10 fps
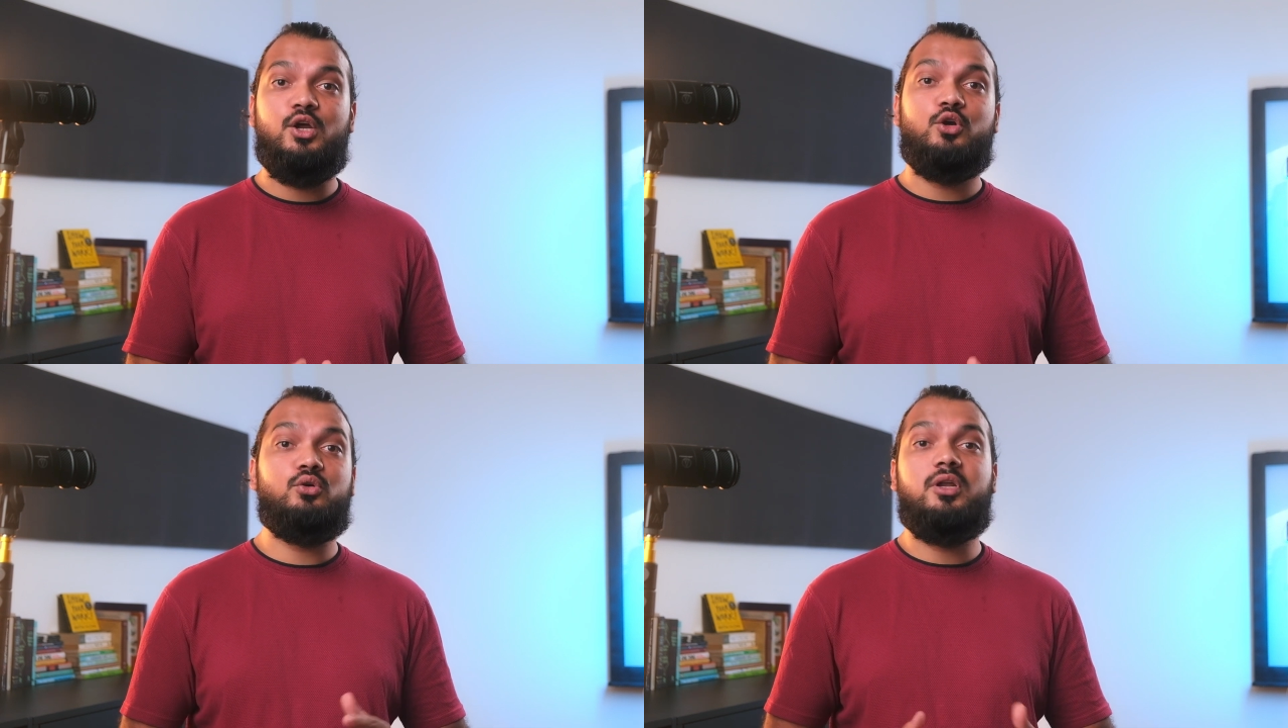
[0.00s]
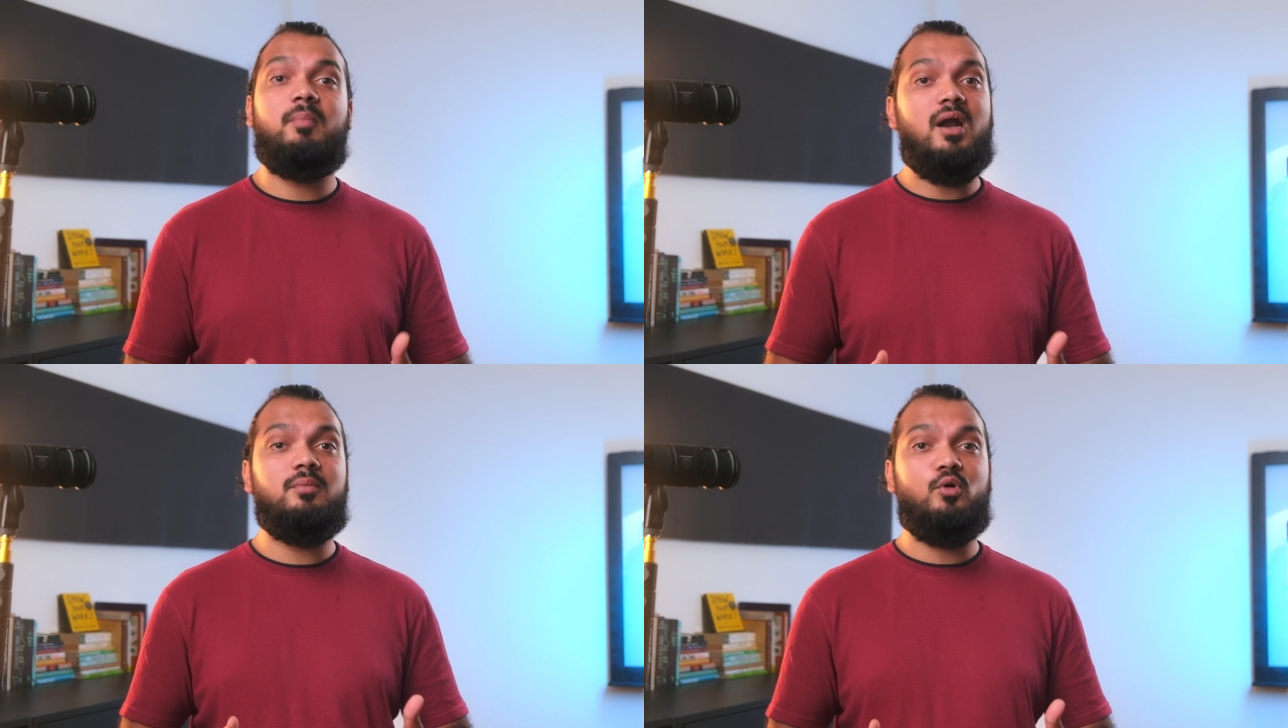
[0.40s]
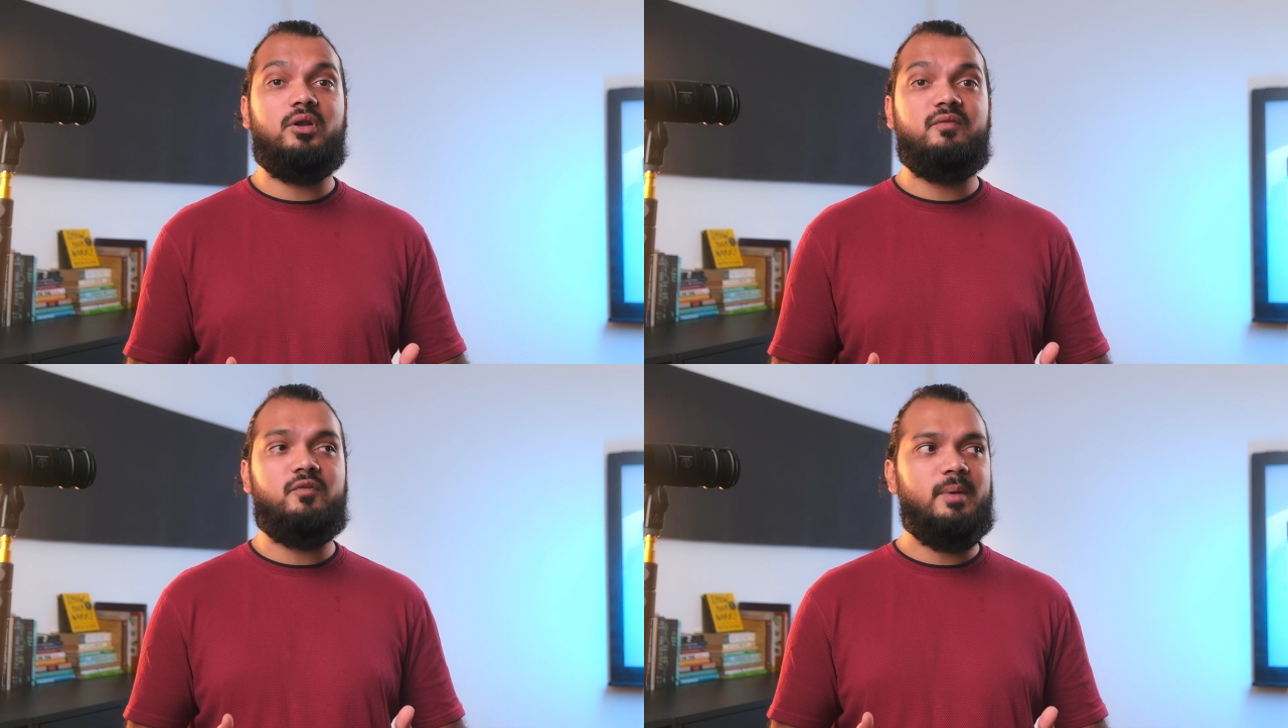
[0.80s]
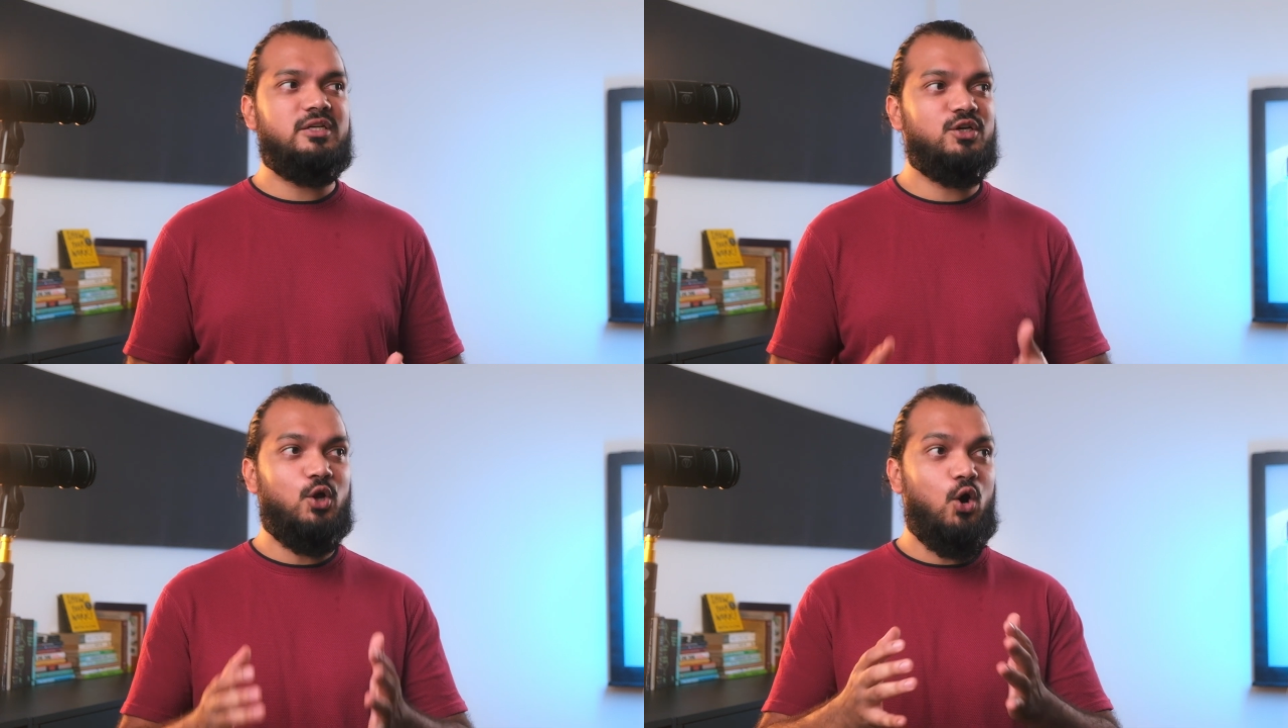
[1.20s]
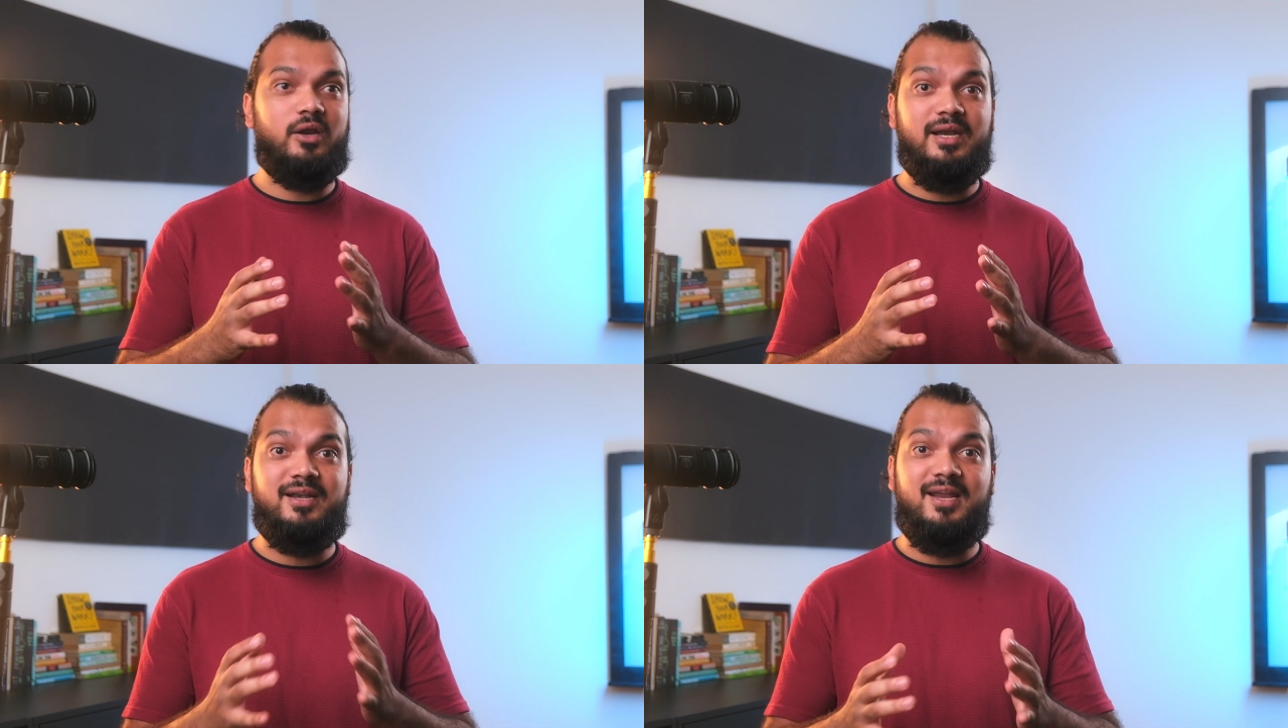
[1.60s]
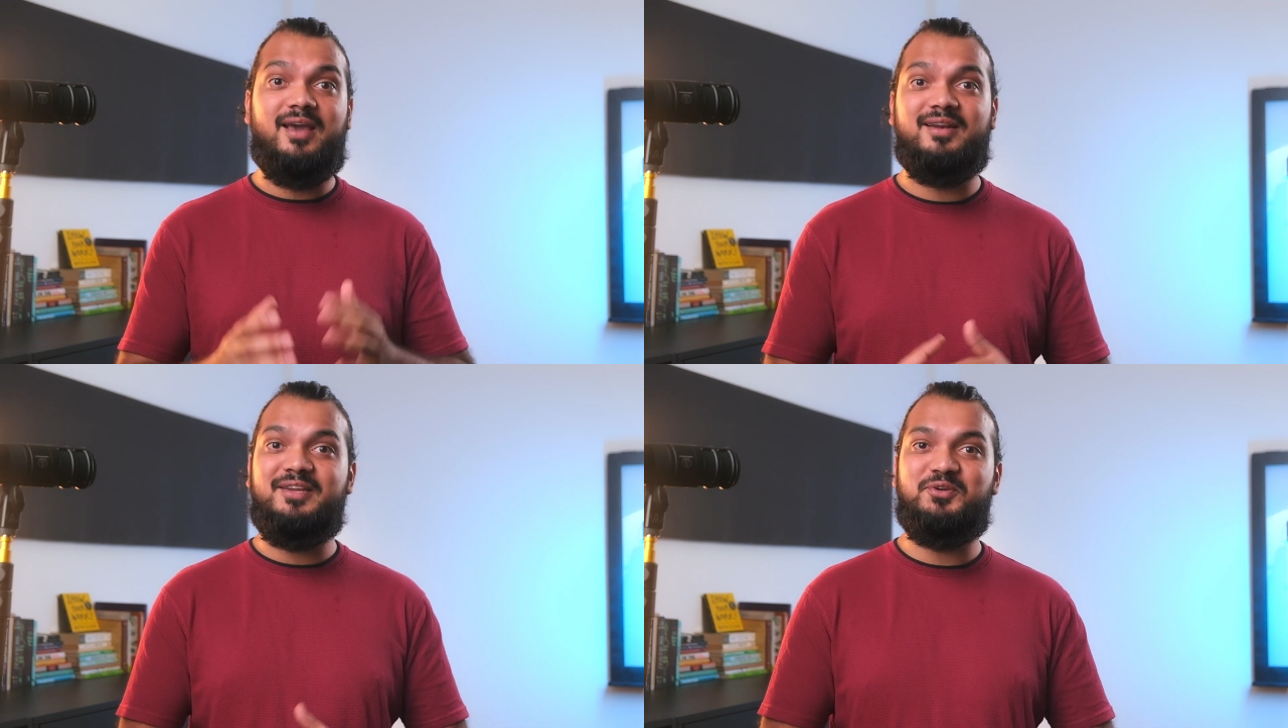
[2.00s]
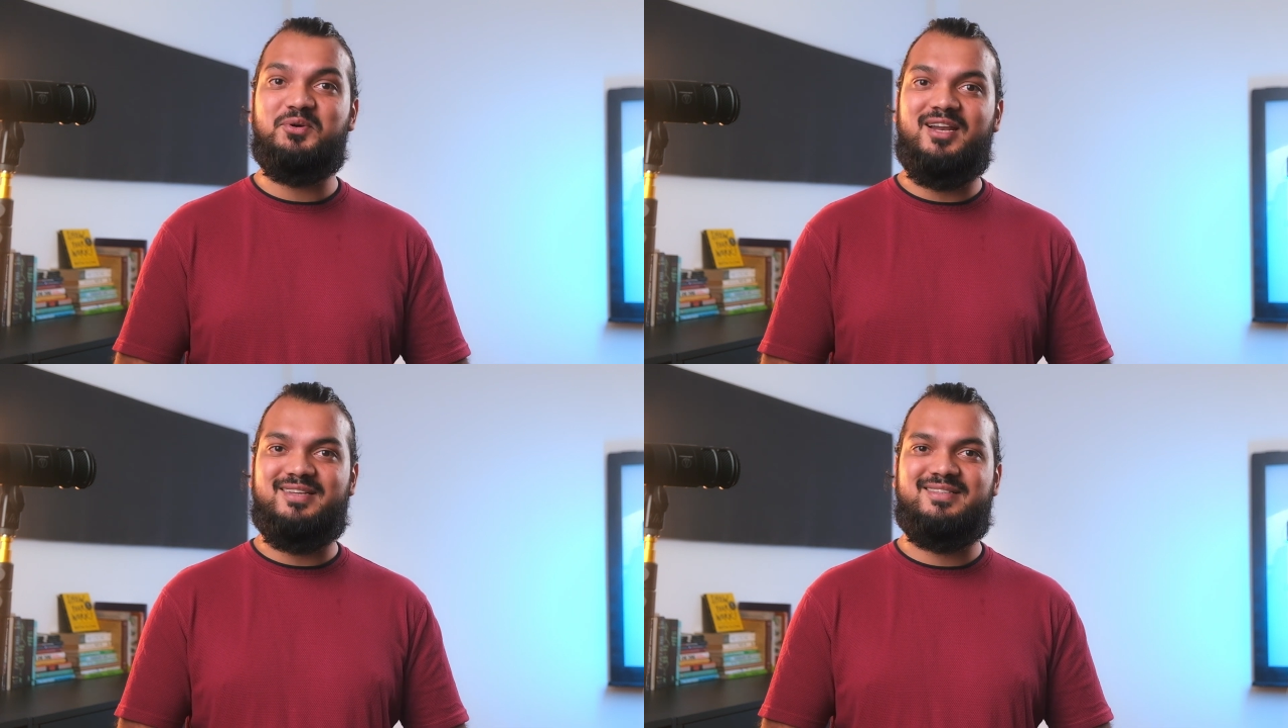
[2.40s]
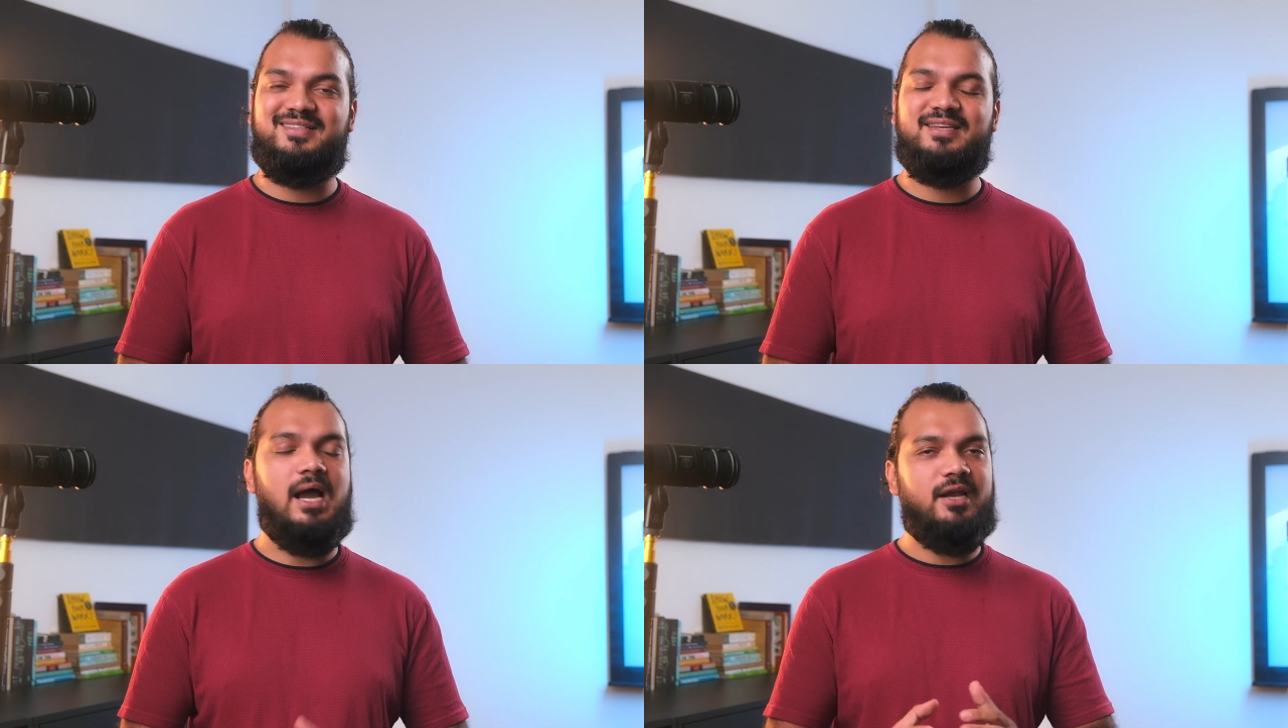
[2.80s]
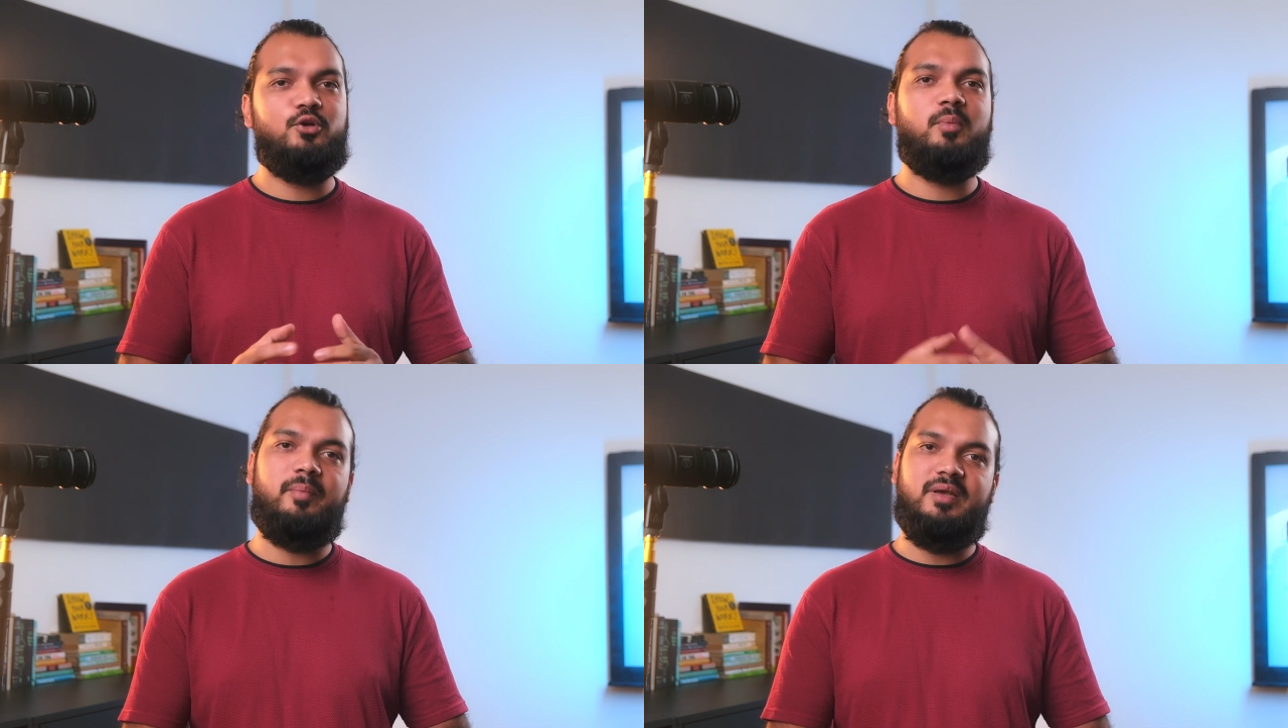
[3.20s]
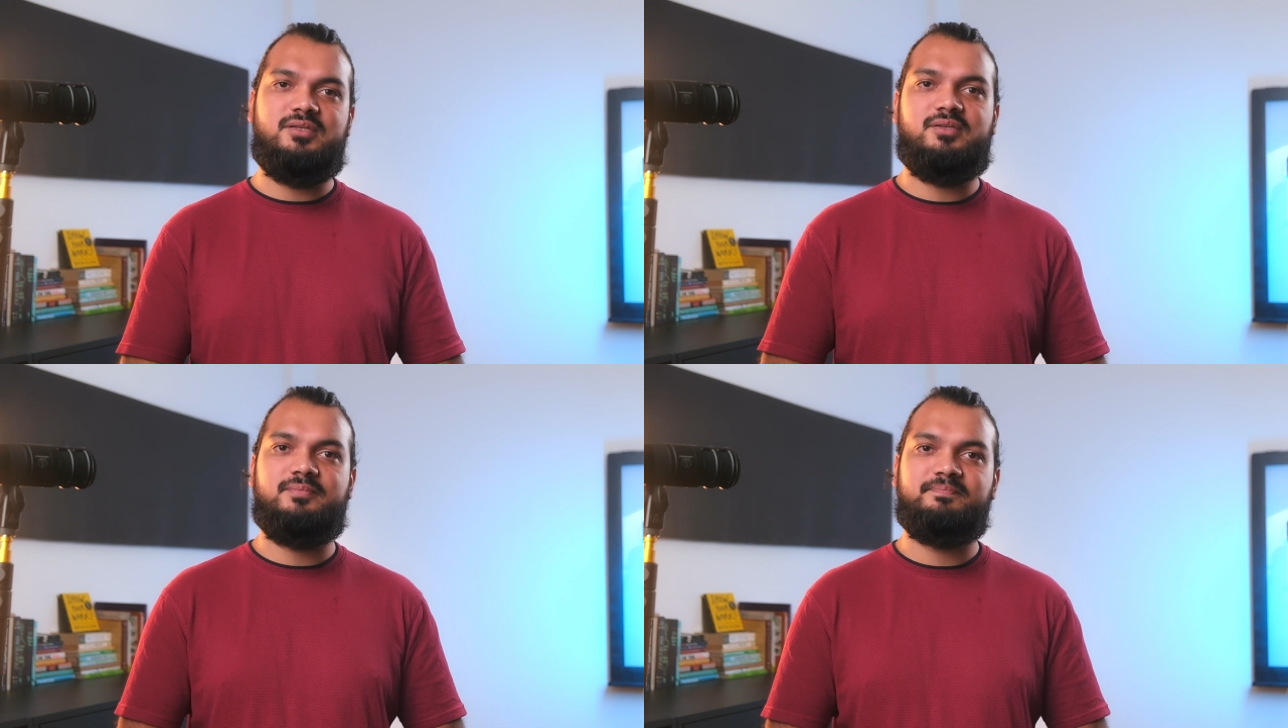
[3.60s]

to demand more information or an entirely new class. I'll do my best.